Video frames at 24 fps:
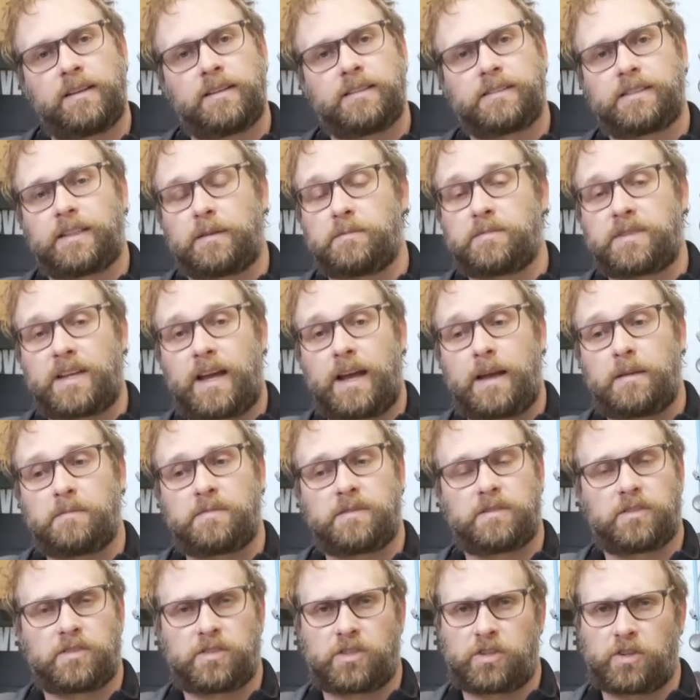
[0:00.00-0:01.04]
Sometimes
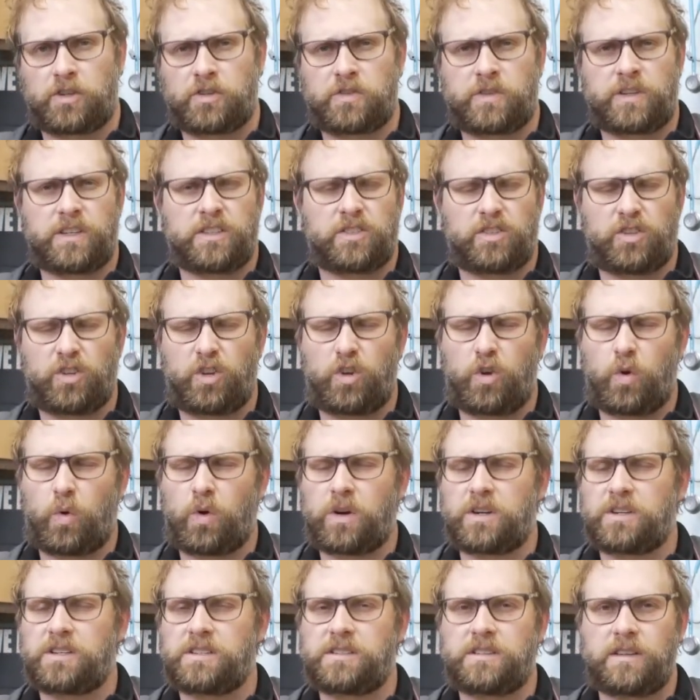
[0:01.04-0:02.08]
the surgery is
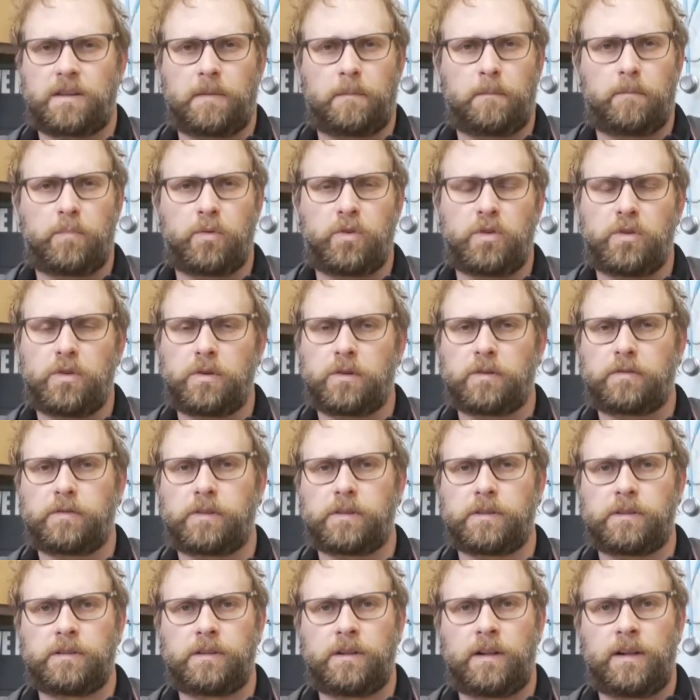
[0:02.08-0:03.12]
gorgeous and
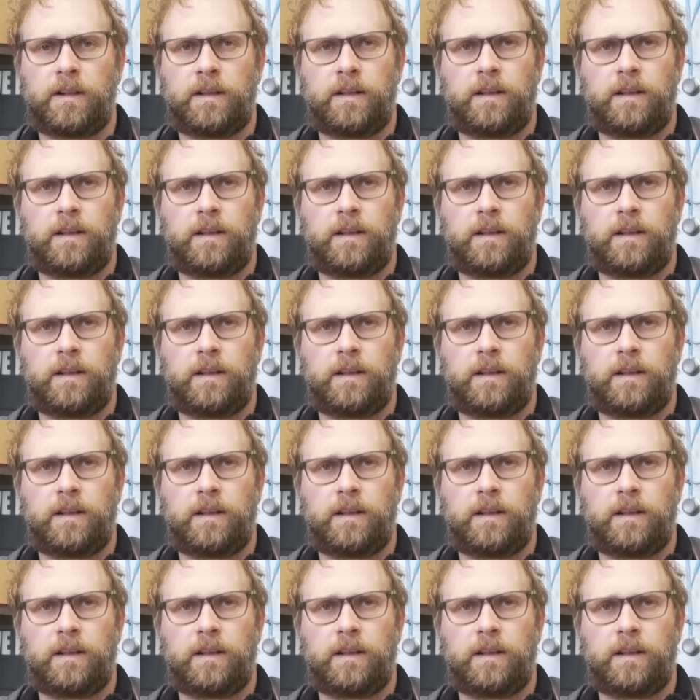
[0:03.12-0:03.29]
beautiful